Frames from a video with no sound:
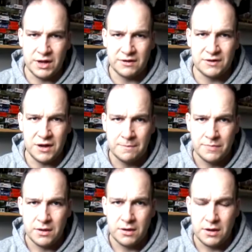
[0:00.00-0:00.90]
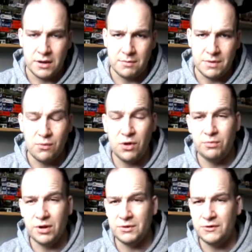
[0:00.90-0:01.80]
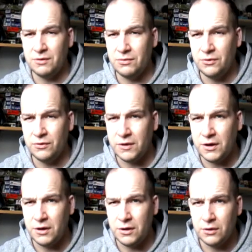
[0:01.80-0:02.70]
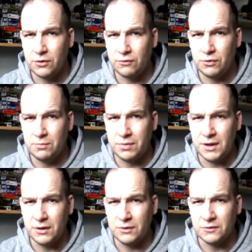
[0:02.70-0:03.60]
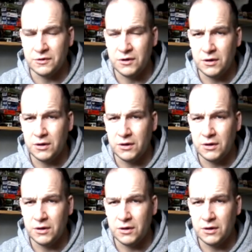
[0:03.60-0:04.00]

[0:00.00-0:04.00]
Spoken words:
that's it. I will probably do another group build,